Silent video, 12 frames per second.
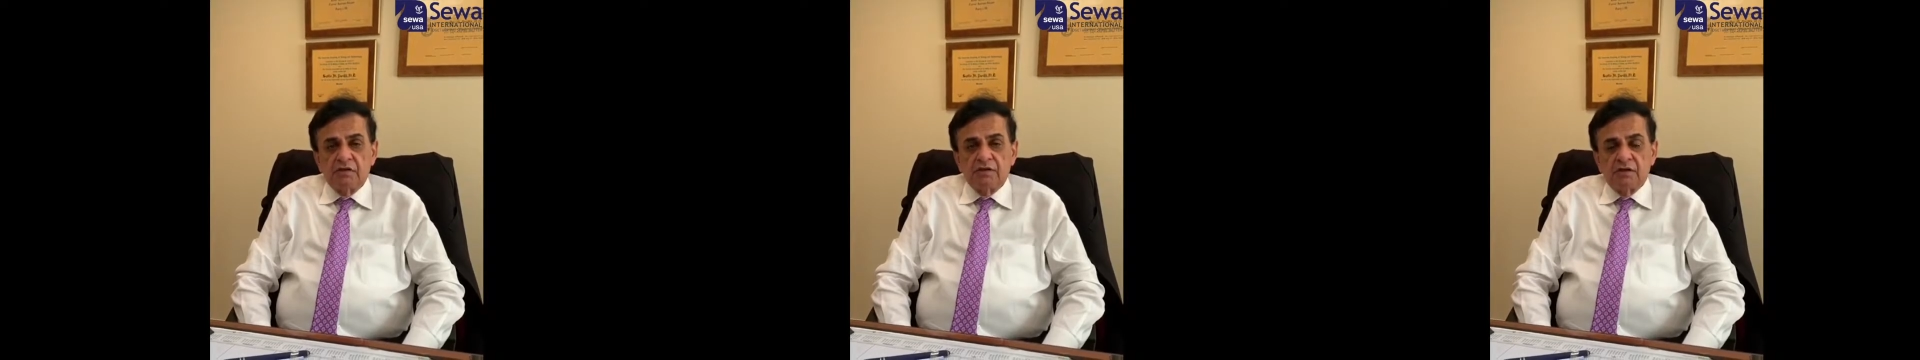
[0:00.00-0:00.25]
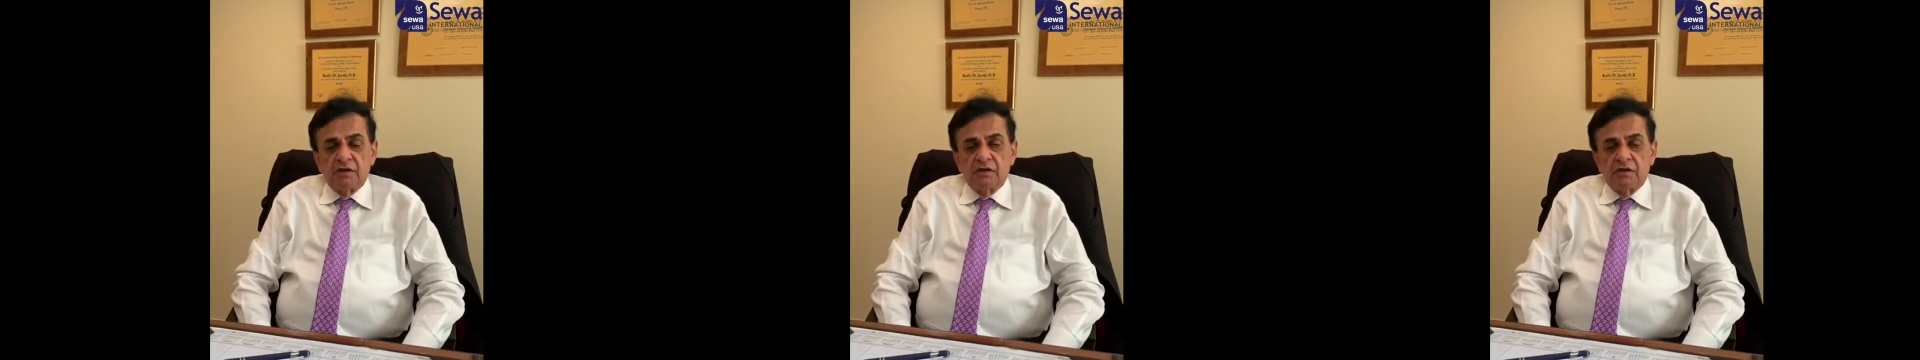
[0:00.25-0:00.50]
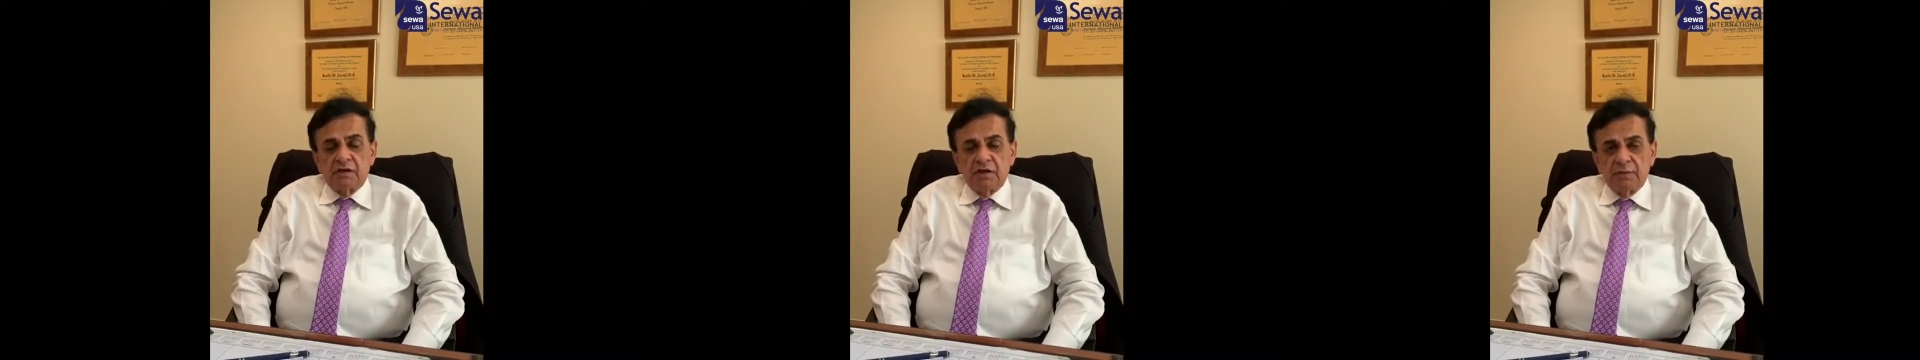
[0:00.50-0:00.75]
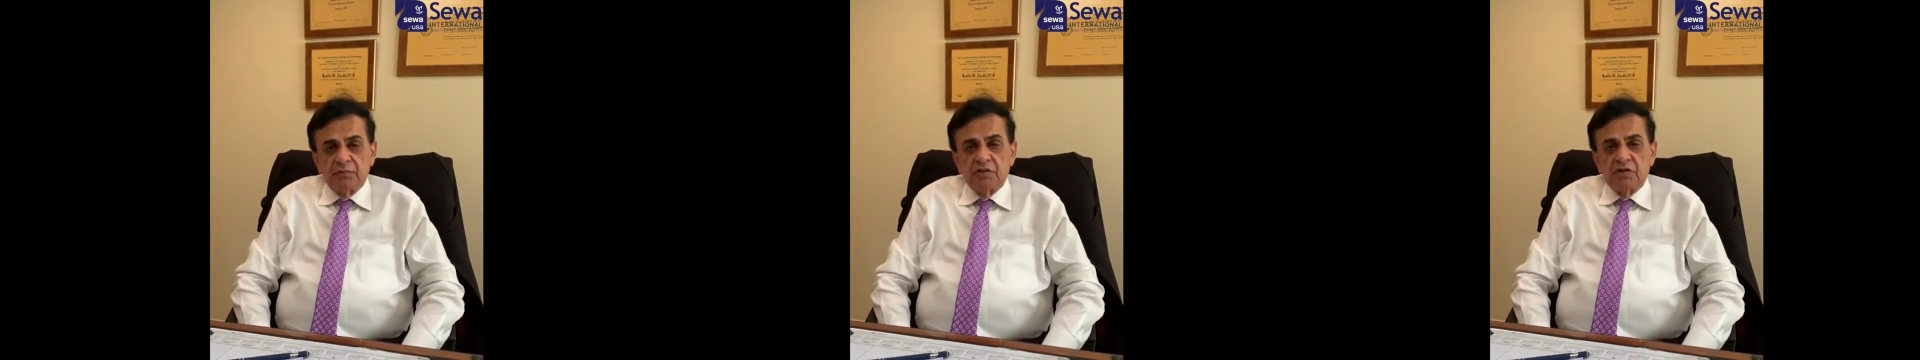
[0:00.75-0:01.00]

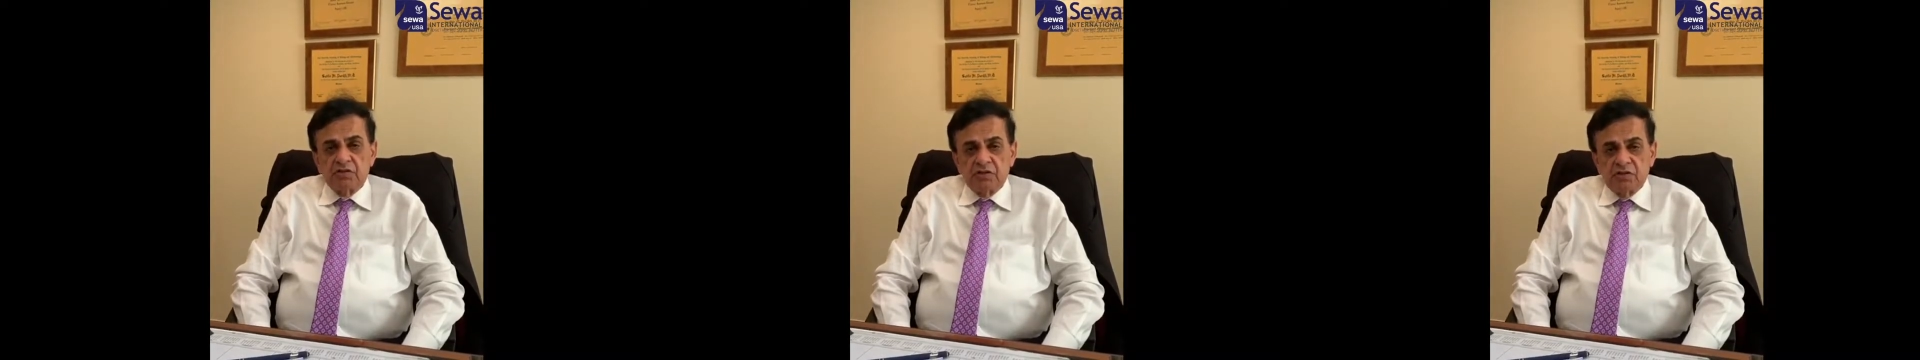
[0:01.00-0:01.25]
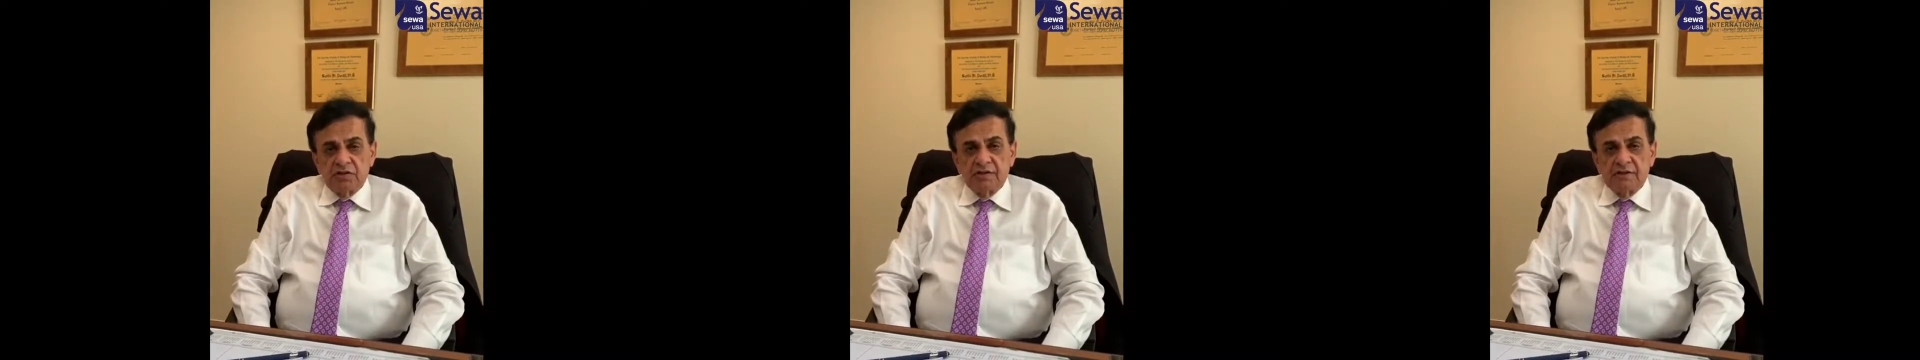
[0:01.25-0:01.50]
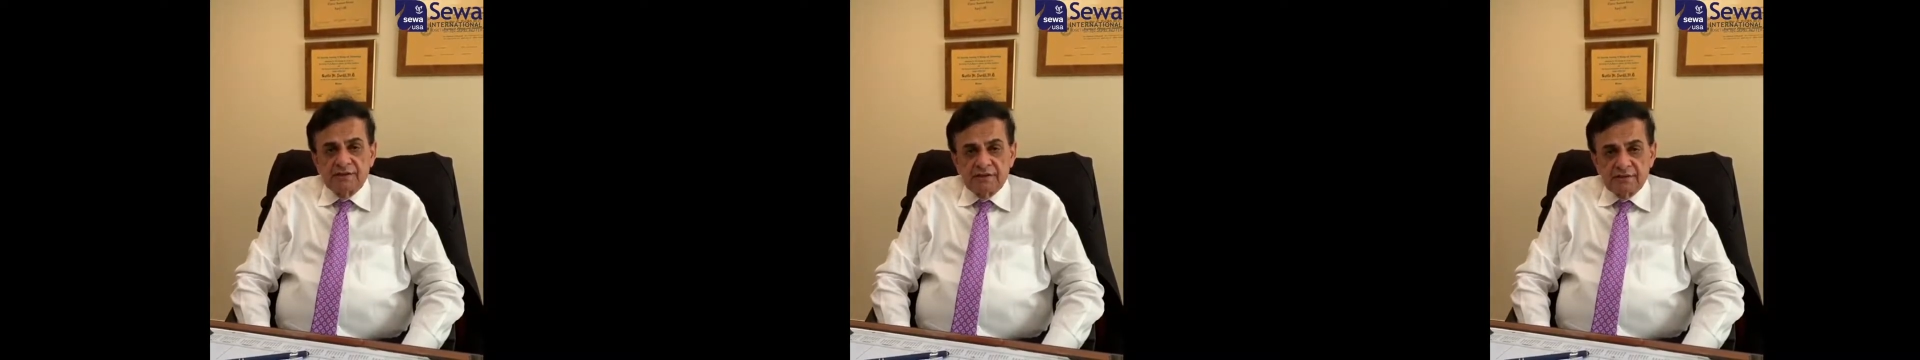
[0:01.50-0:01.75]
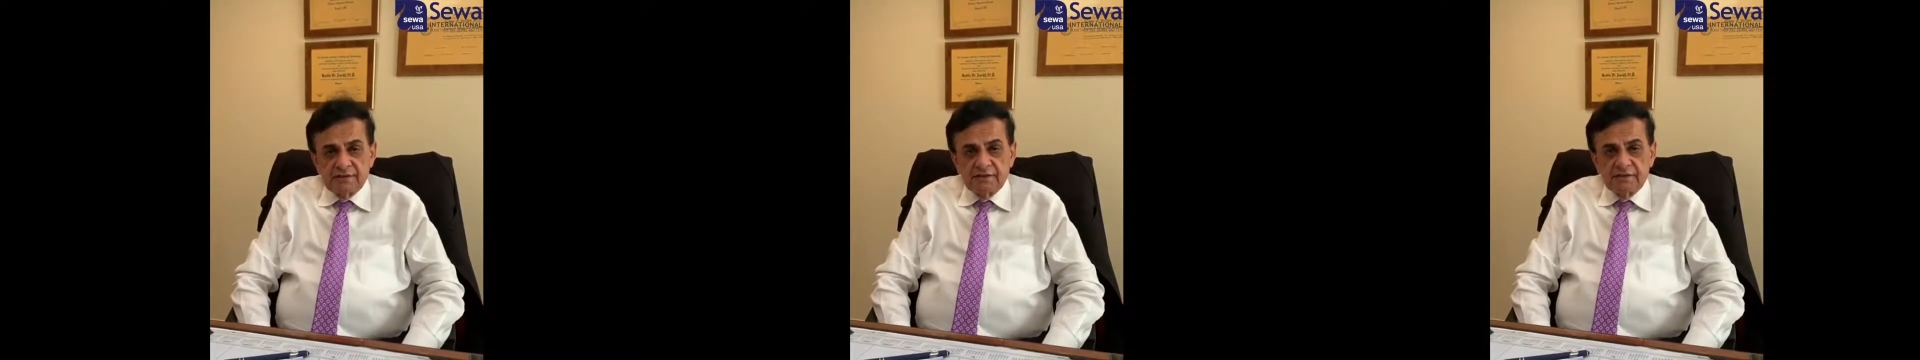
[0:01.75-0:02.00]
Keep the social
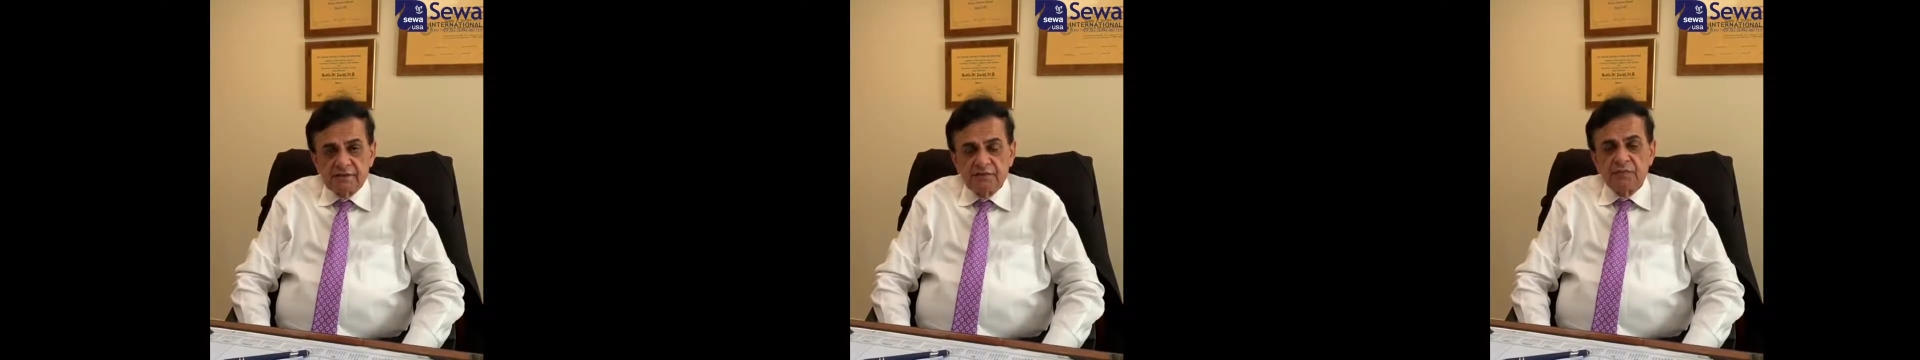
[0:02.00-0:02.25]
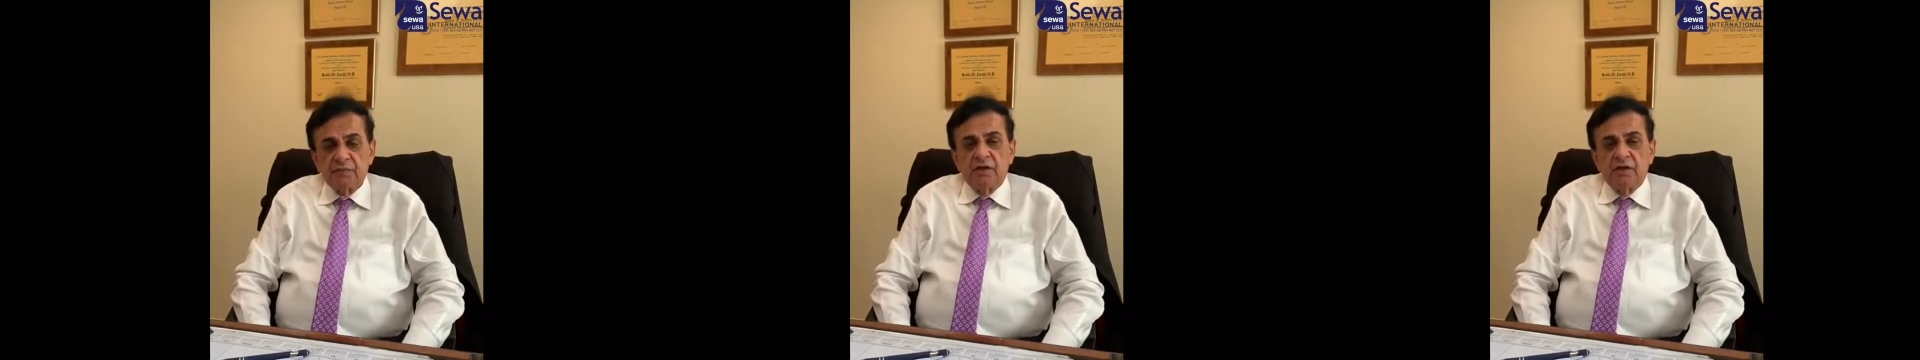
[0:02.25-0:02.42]
distance.